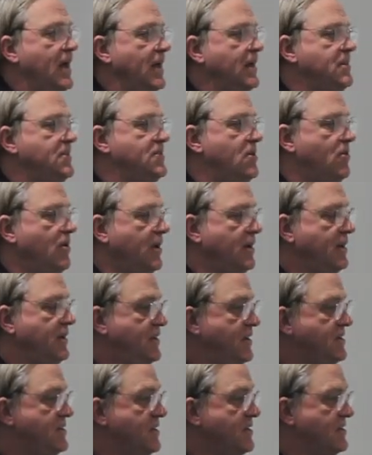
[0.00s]
and so on.
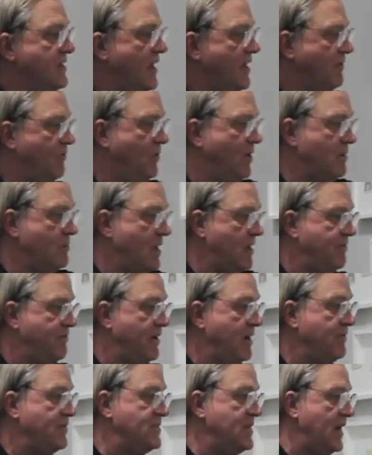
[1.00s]
This is I, uh, one of my
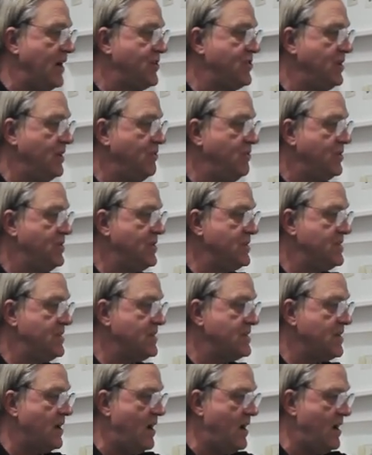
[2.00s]
favorites, actually, which is
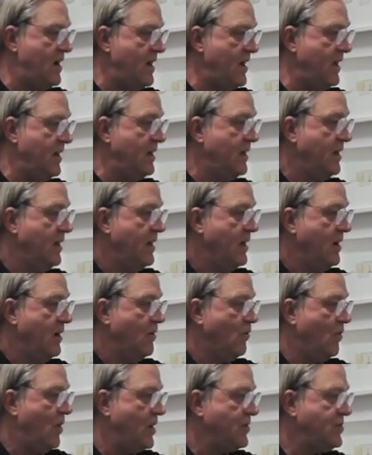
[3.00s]
this eye
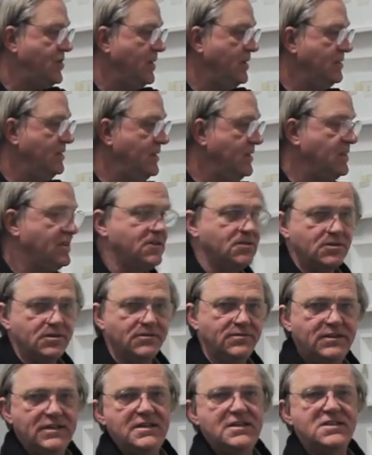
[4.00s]
watching these sort
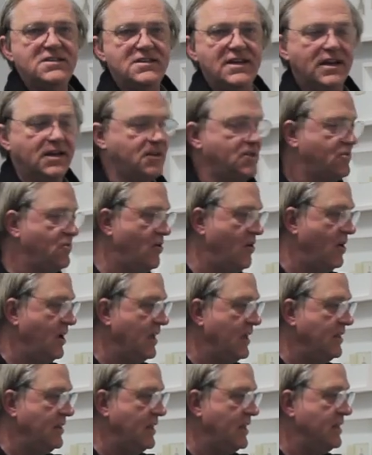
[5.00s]
of insects
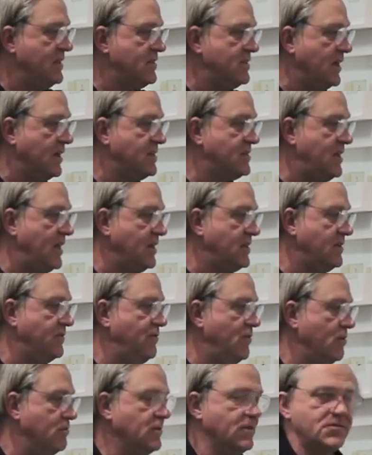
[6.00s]
crawling, and the insects take the
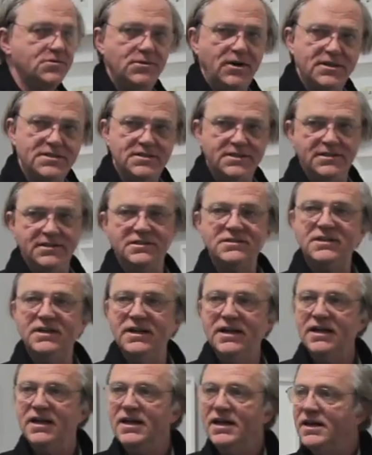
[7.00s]
form of swastikas.
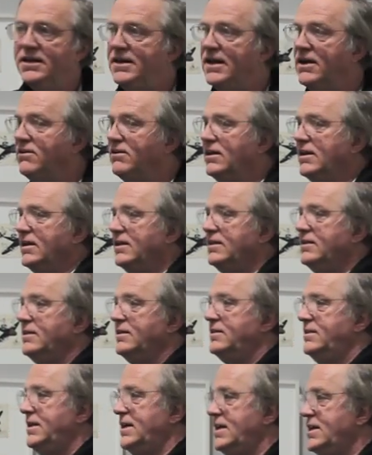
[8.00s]
Now,
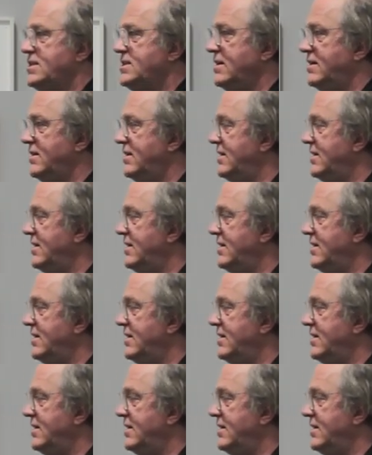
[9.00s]
these,